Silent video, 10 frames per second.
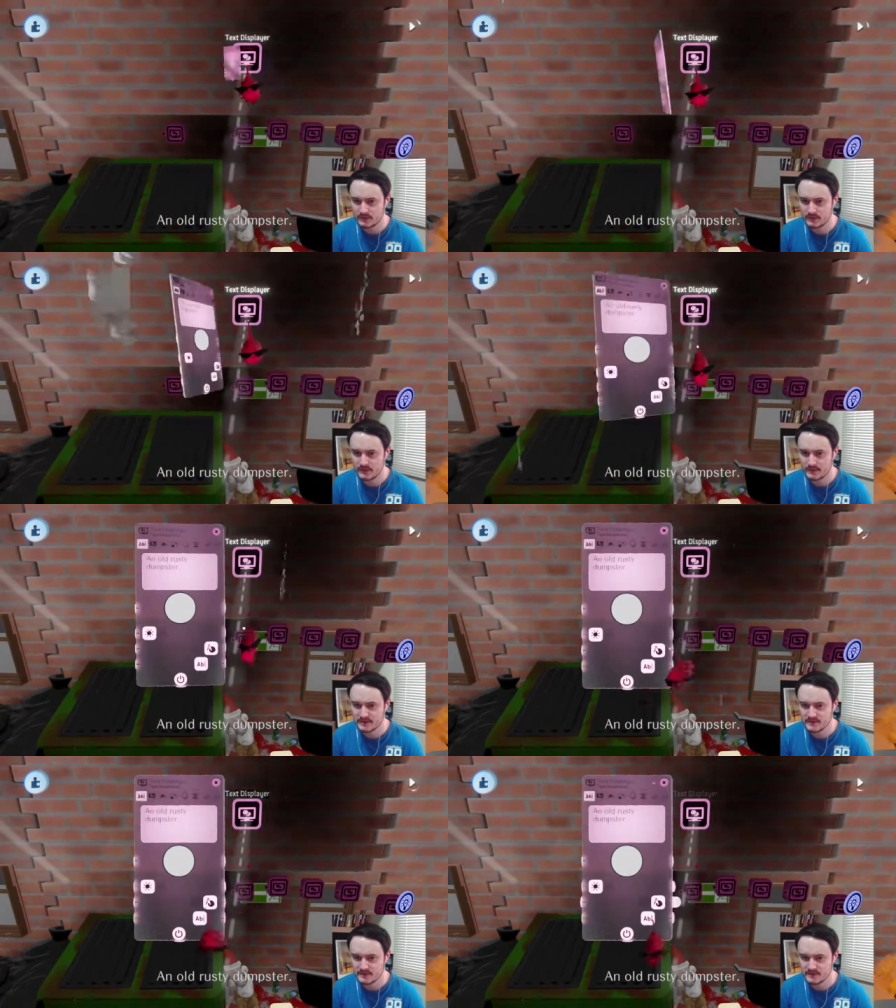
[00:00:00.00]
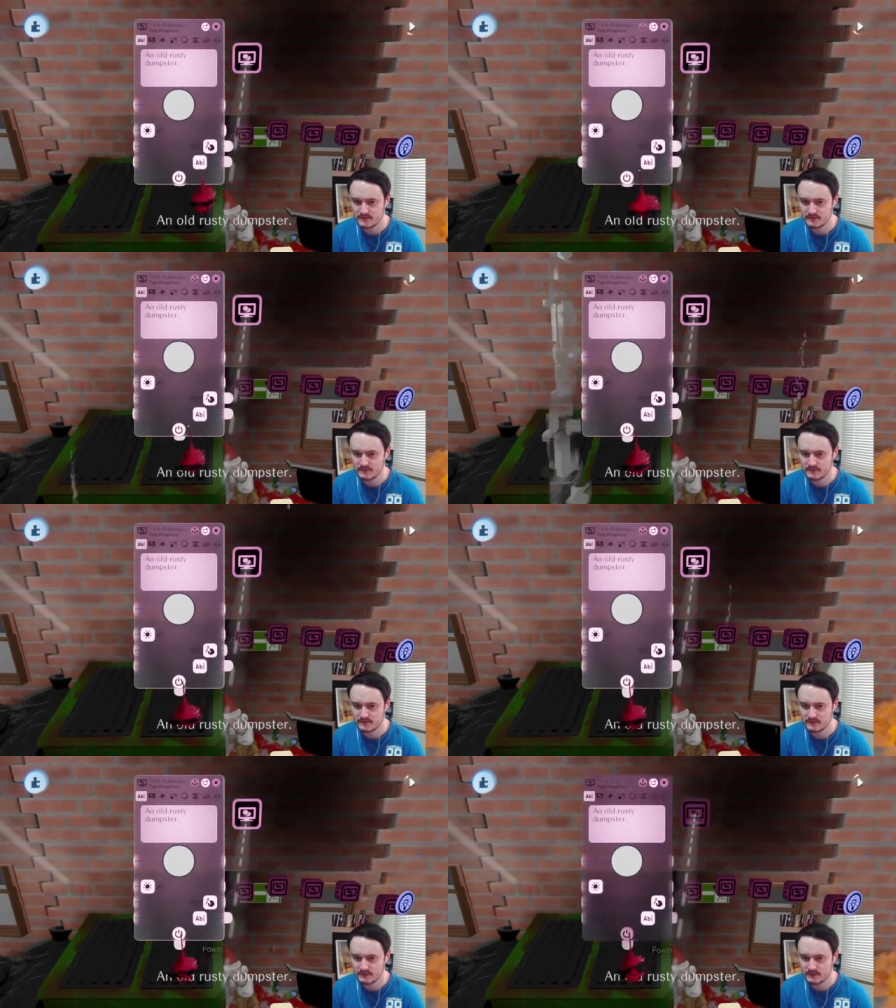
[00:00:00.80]
let me just
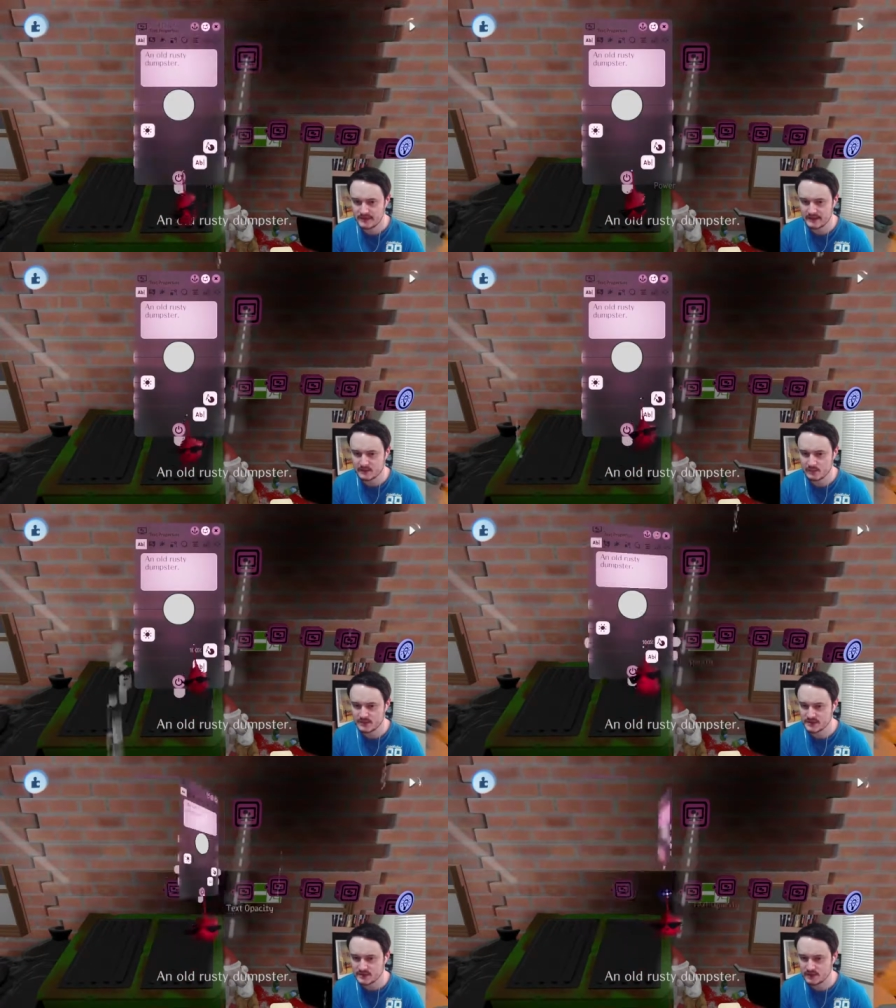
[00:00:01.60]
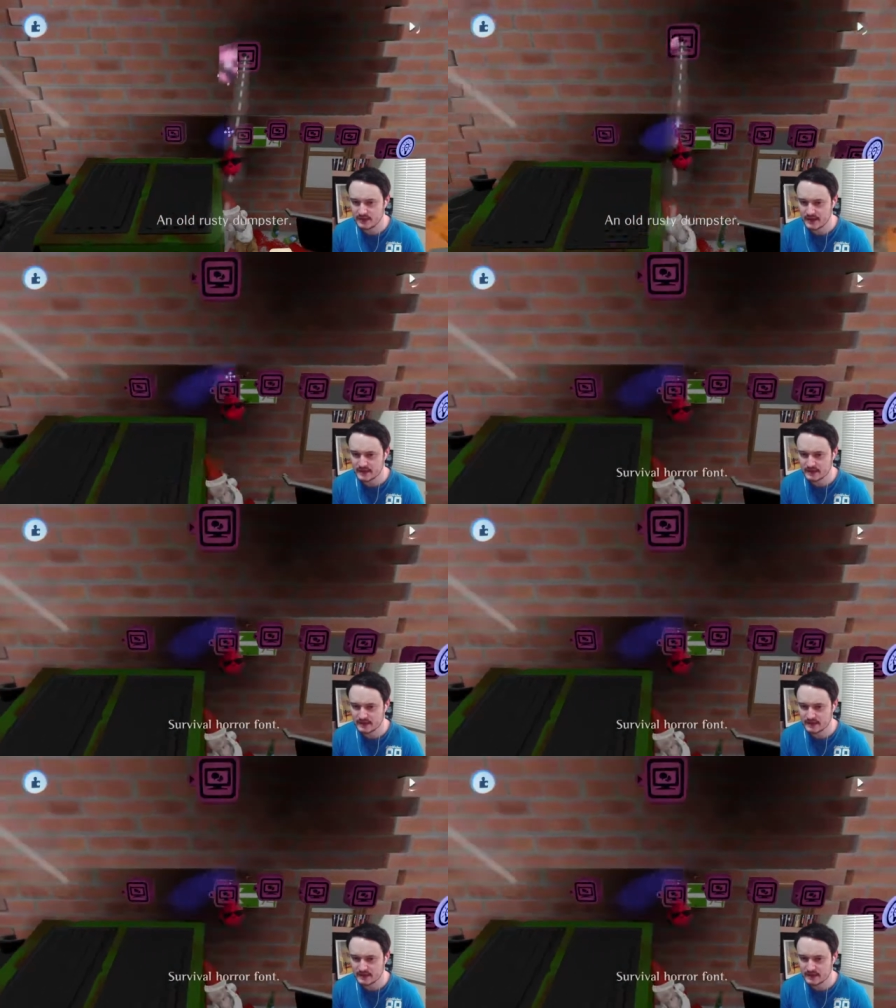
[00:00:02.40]
get the ones that you guys